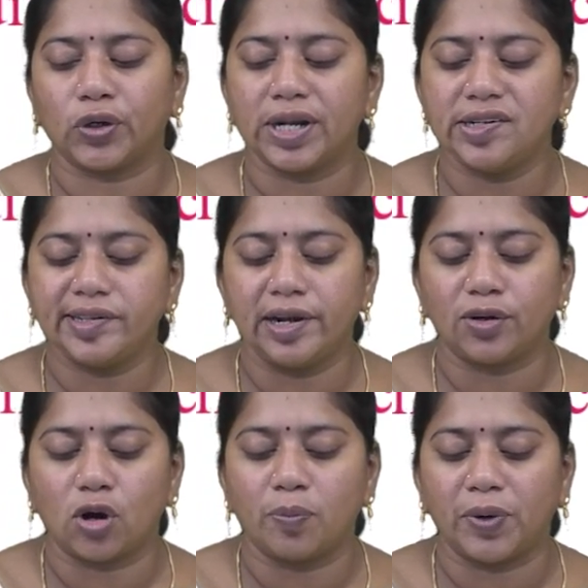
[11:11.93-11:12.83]
potential
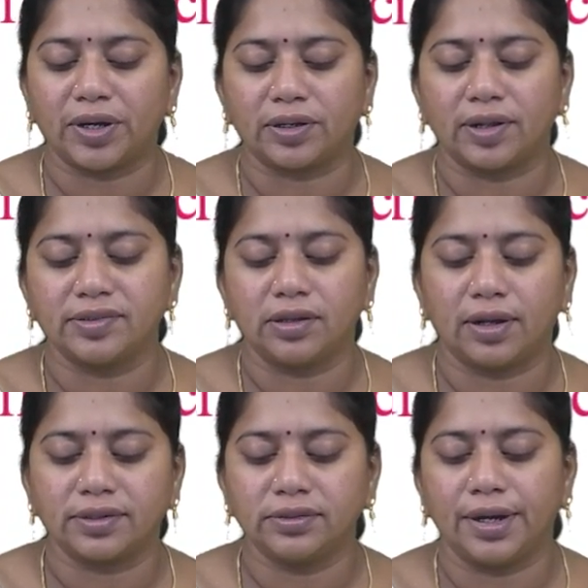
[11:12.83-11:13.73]
drop across the
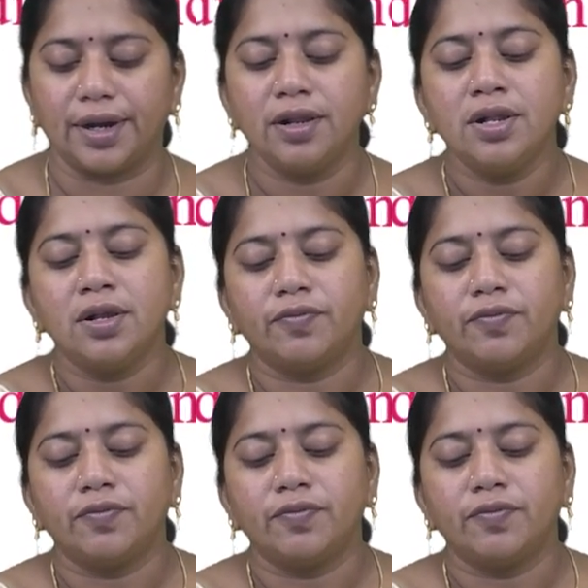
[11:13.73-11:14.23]
oxide